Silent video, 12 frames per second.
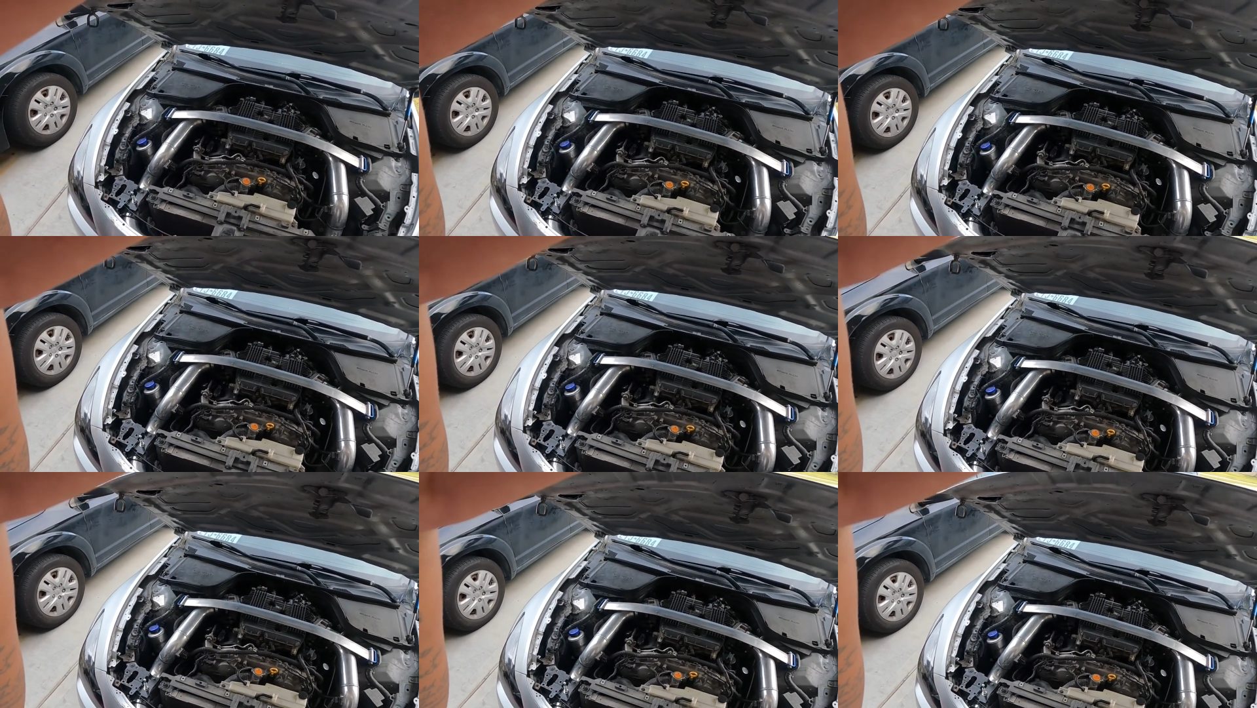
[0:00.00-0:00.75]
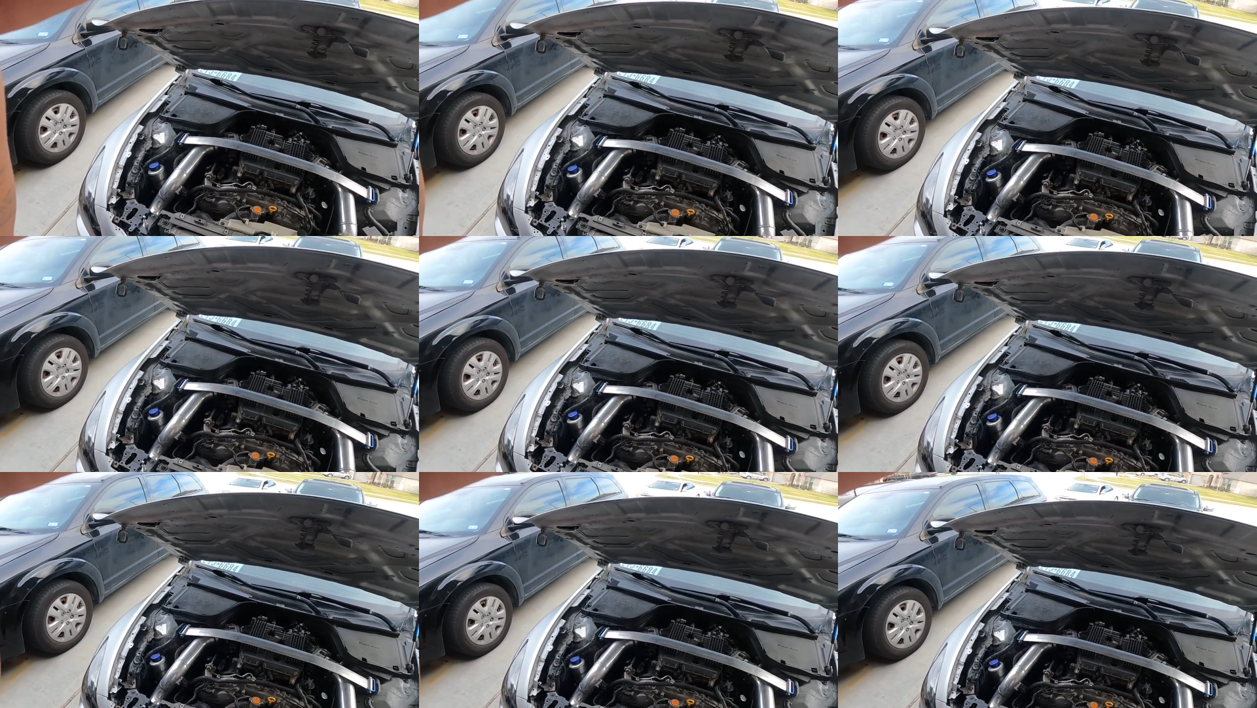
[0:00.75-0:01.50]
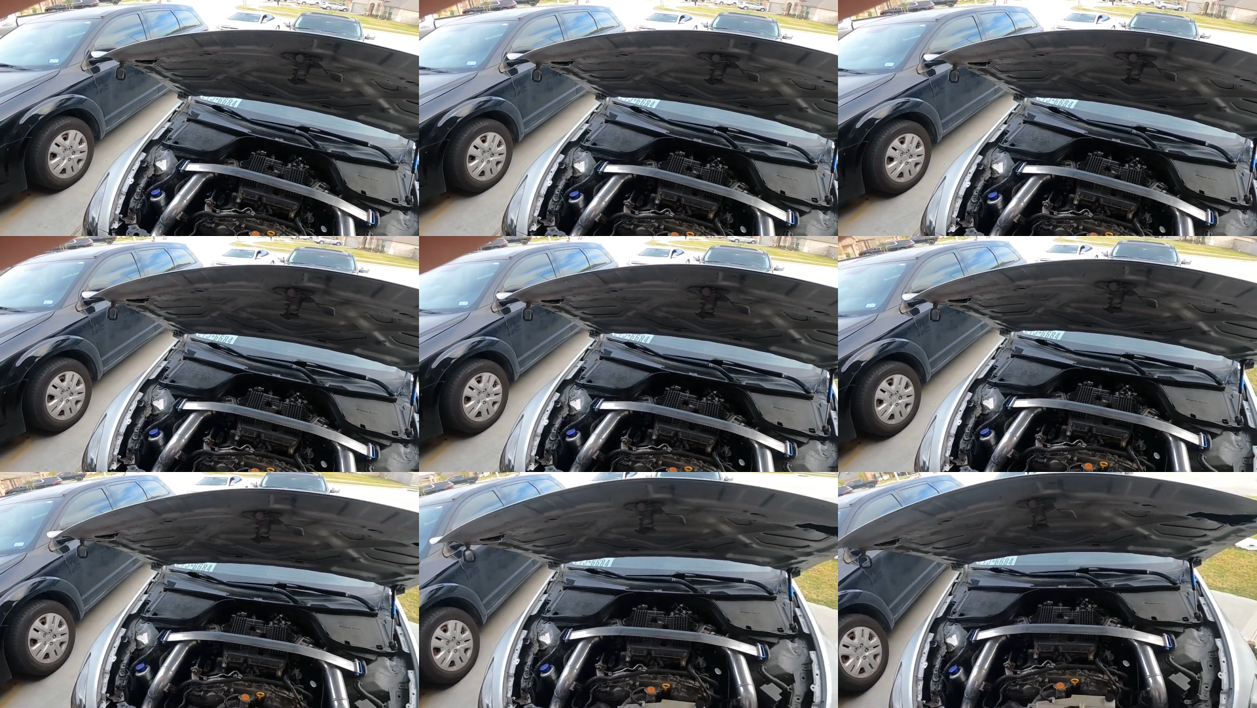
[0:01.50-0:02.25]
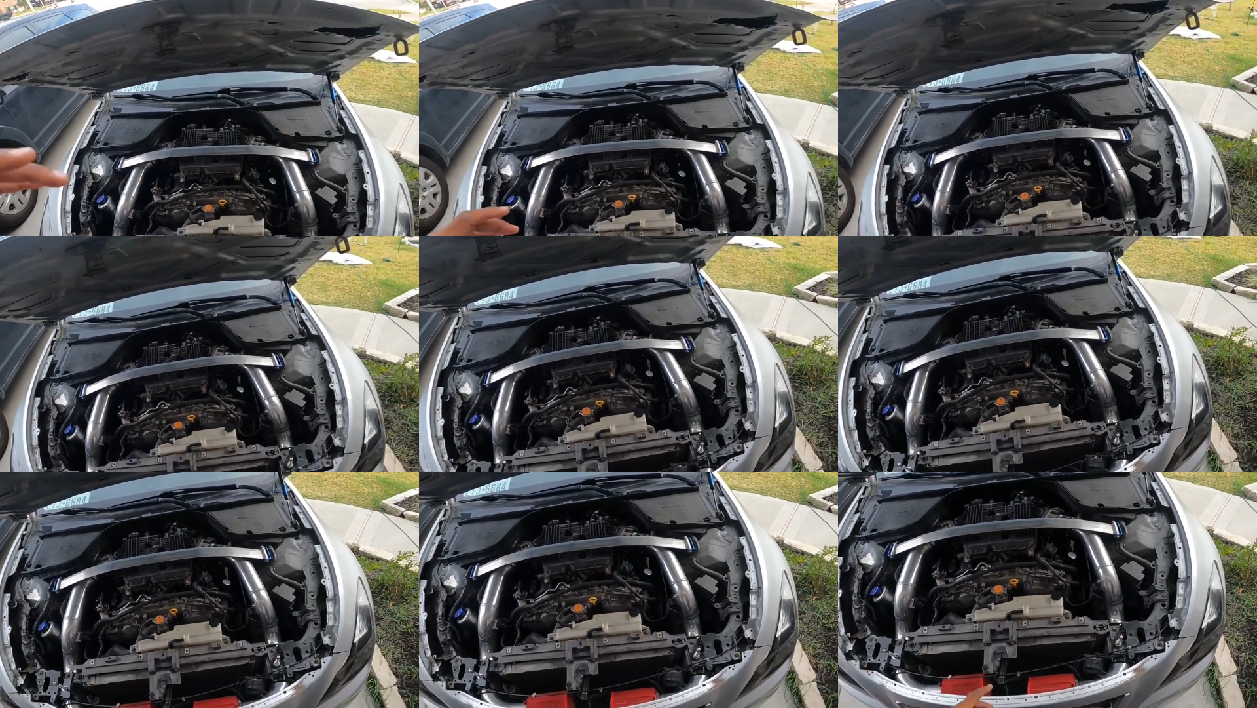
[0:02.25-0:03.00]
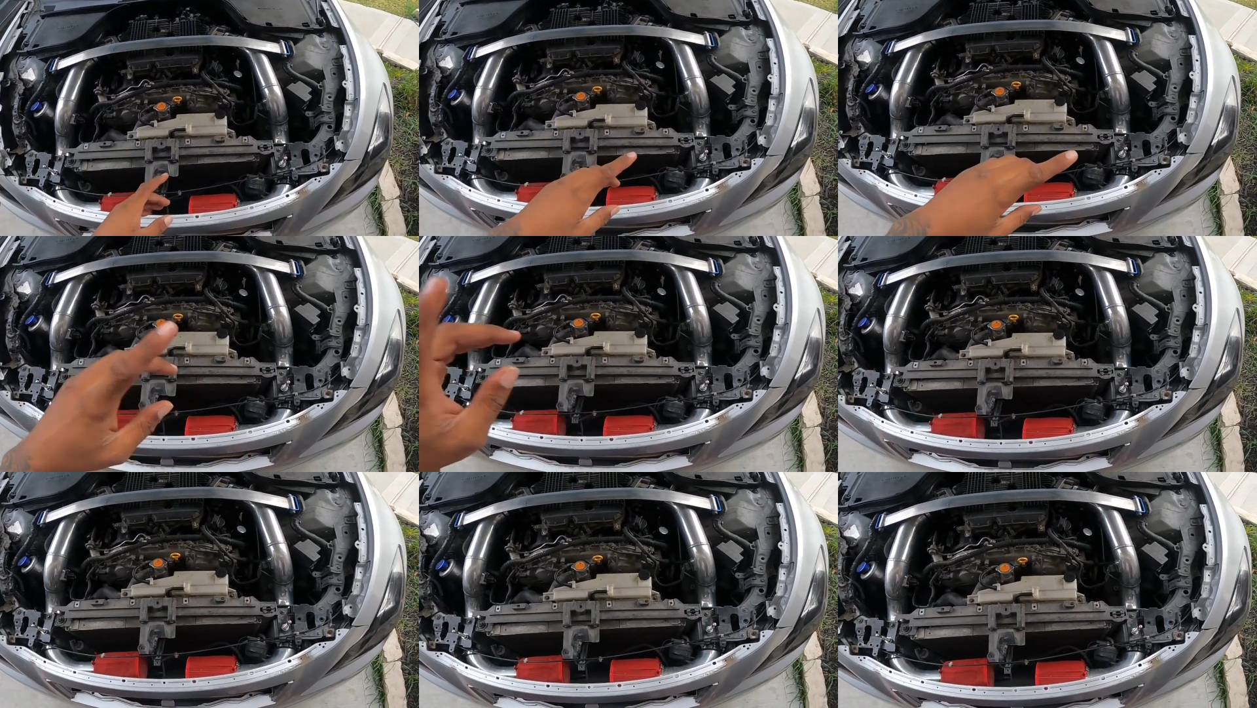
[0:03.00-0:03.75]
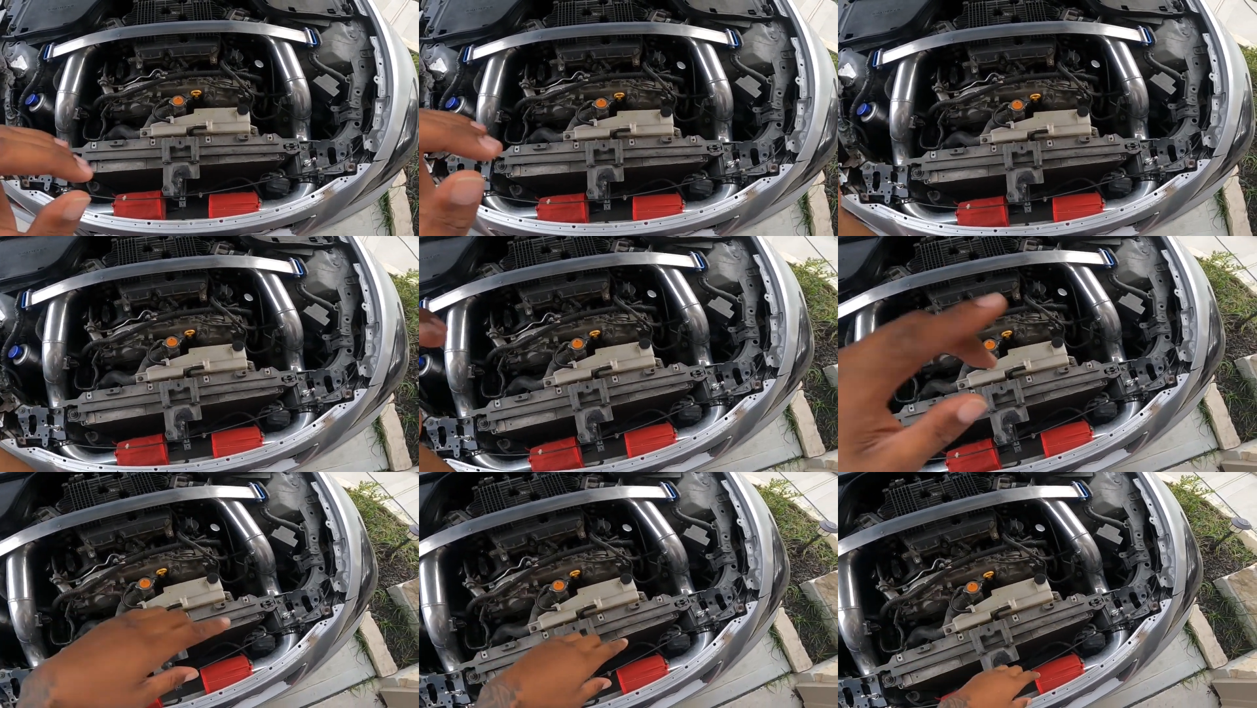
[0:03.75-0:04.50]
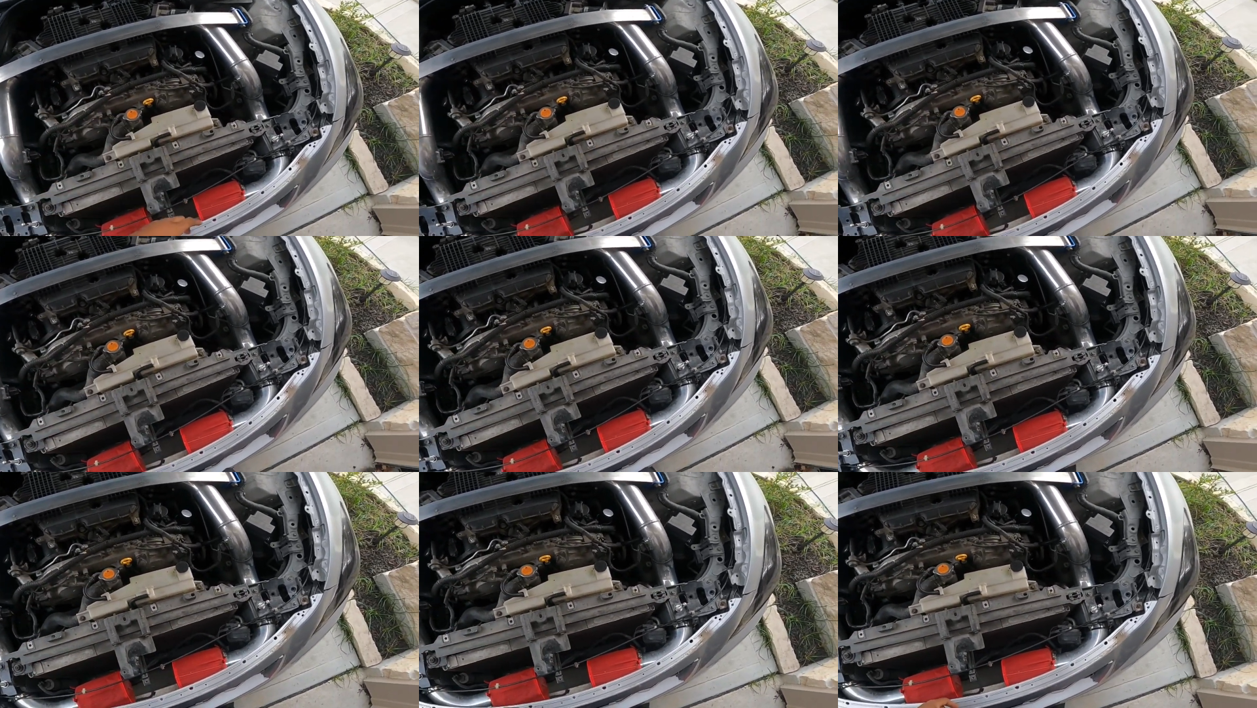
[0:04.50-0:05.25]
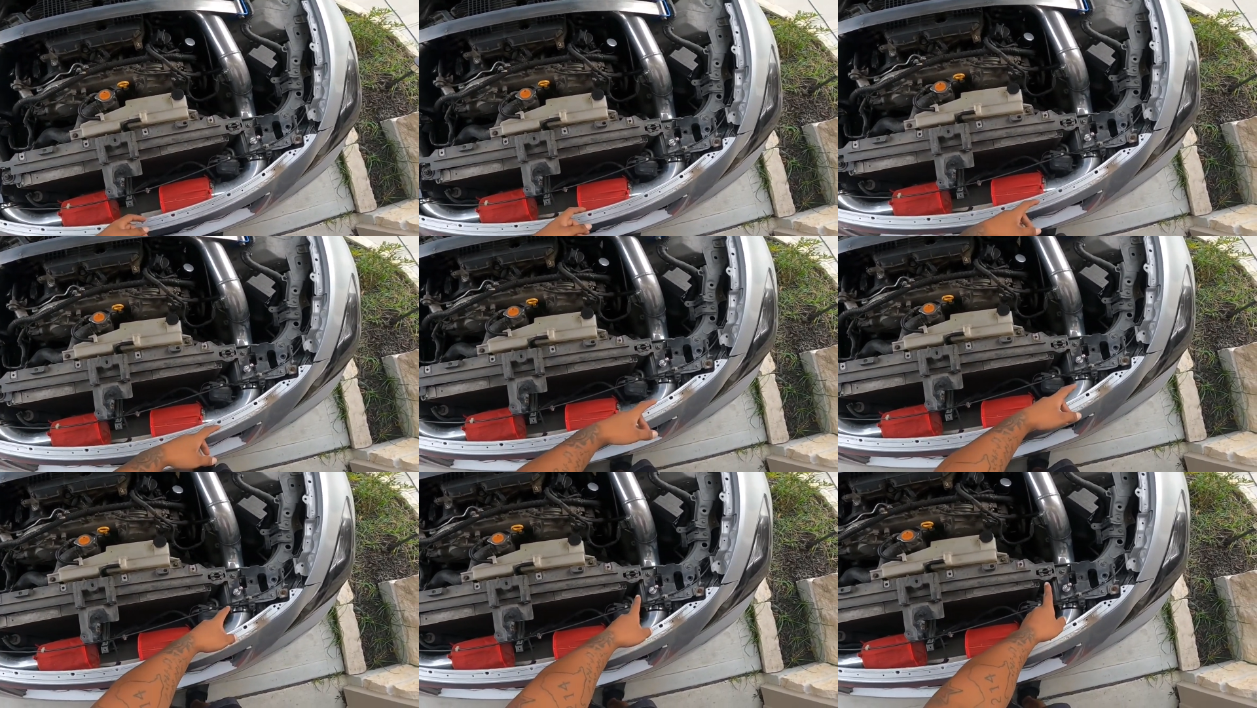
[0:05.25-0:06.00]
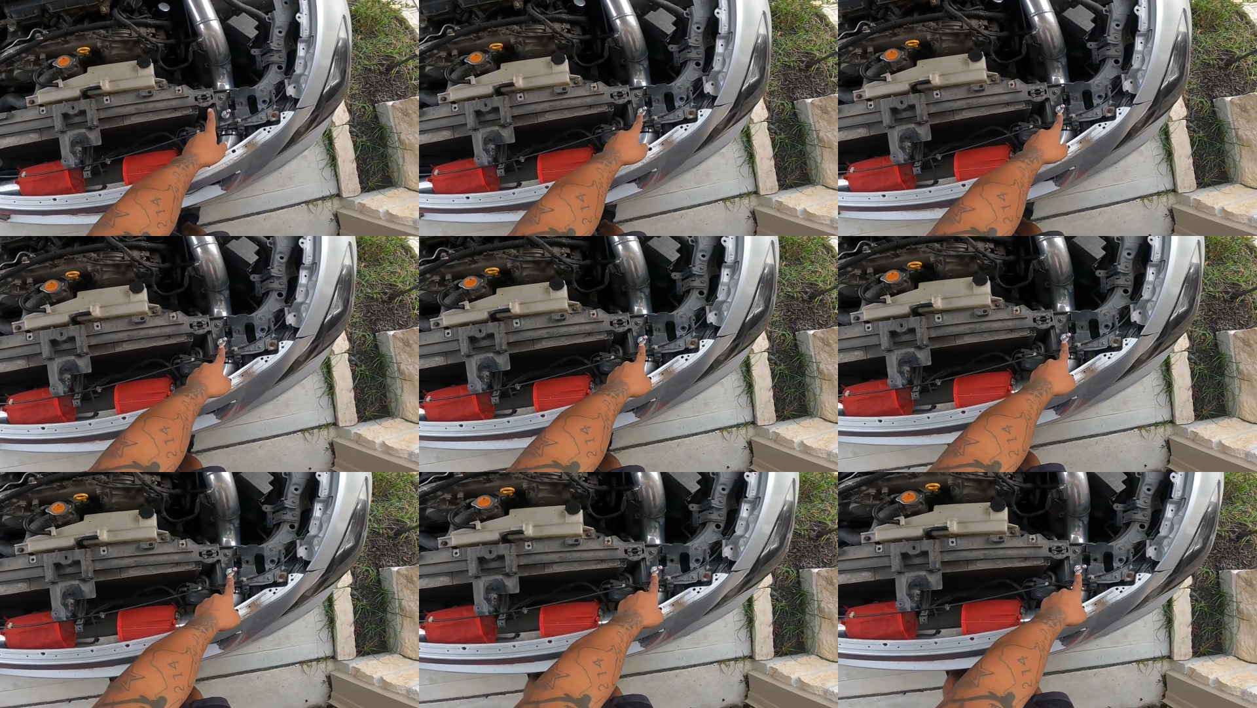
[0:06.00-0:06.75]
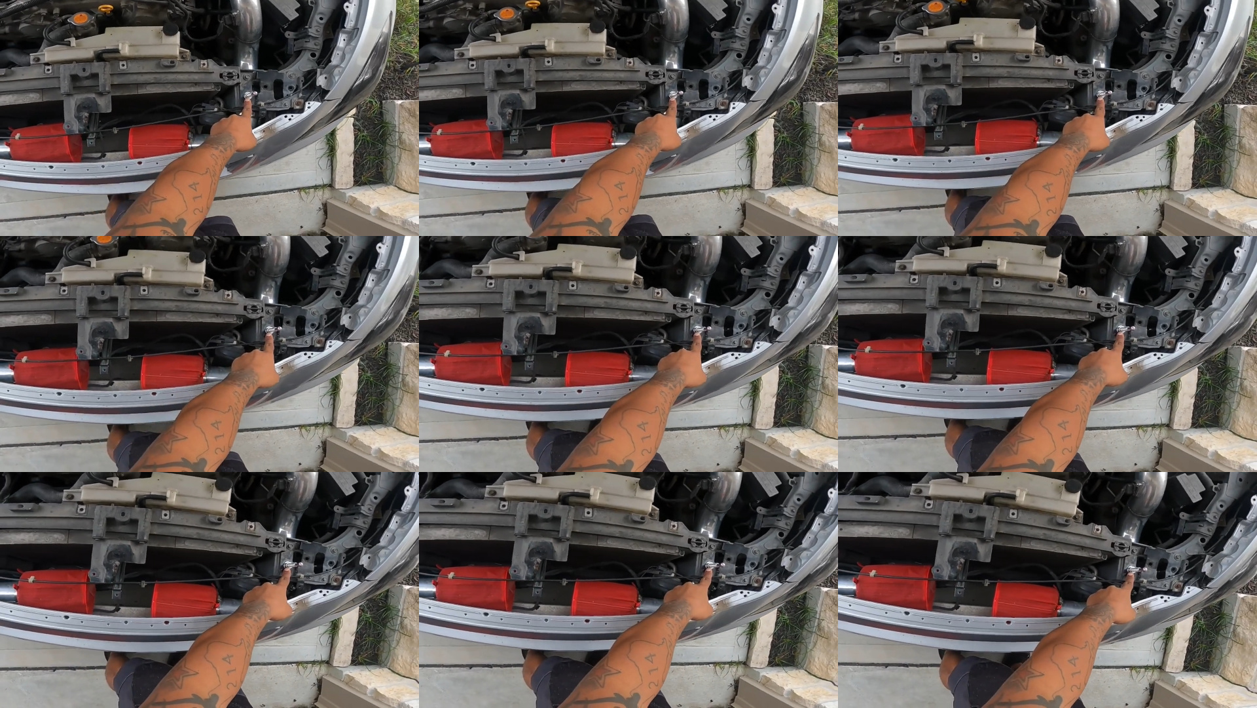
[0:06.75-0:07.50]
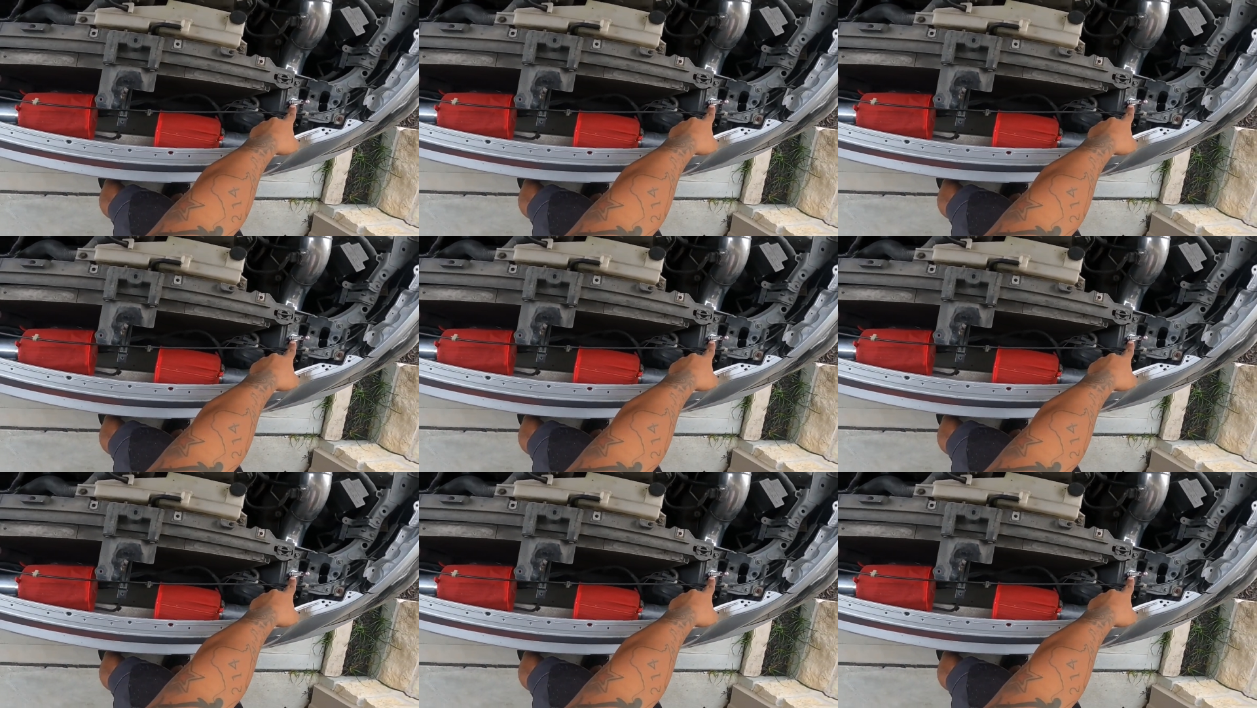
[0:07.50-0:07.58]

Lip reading: (no speaker visible)